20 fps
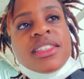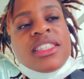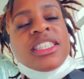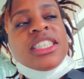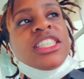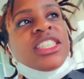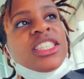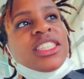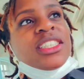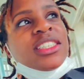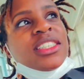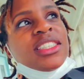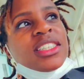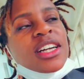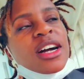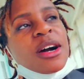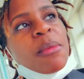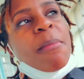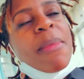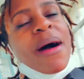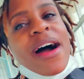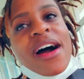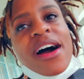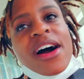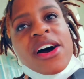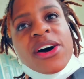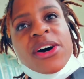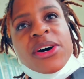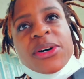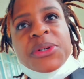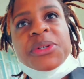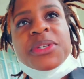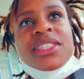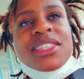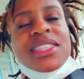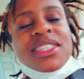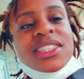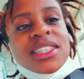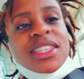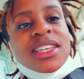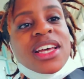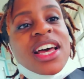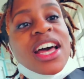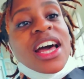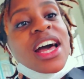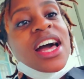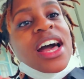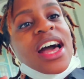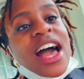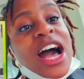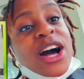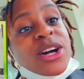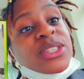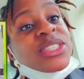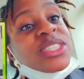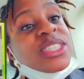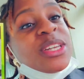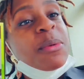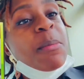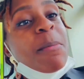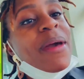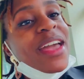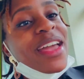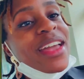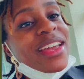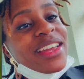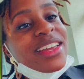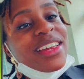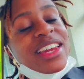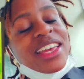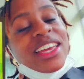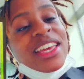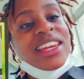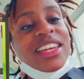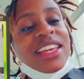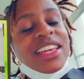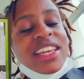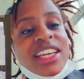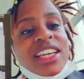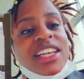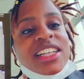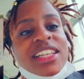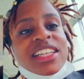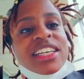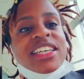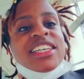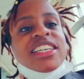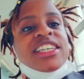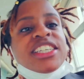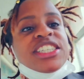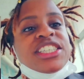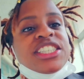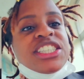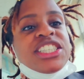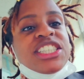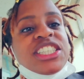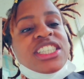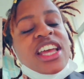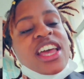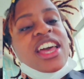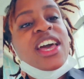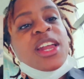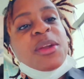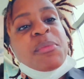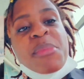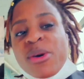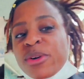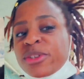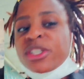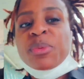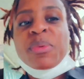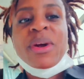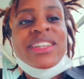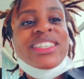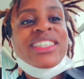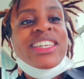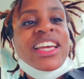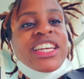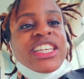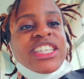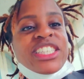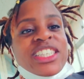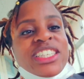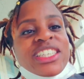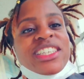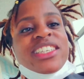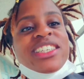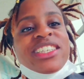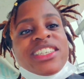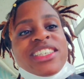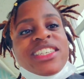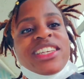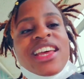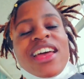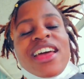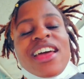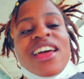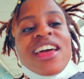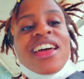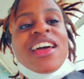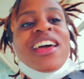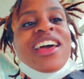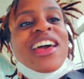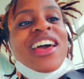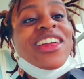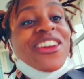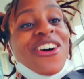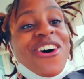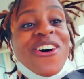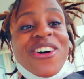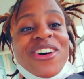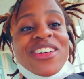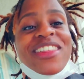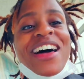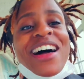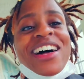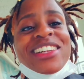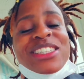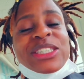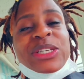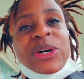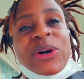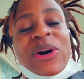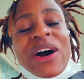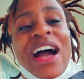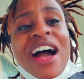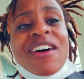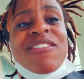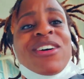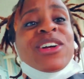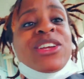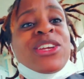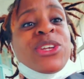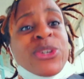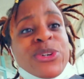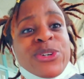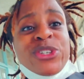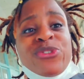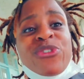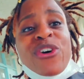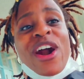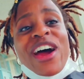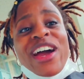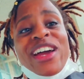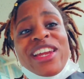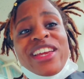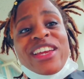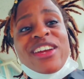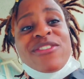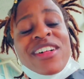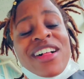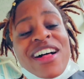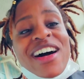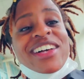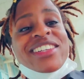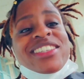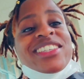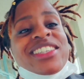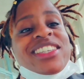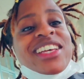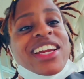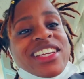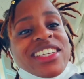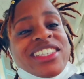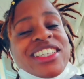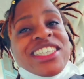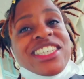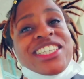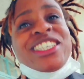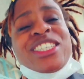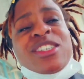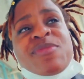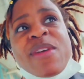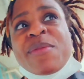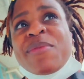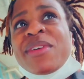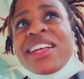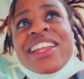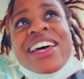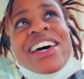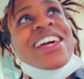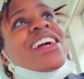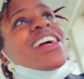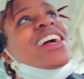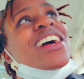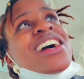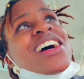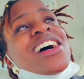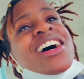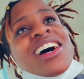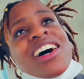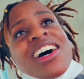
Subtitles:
Teaching about how to debate in English and poster presentation and all that. So I have a huge variety of classes that I teach, maybe like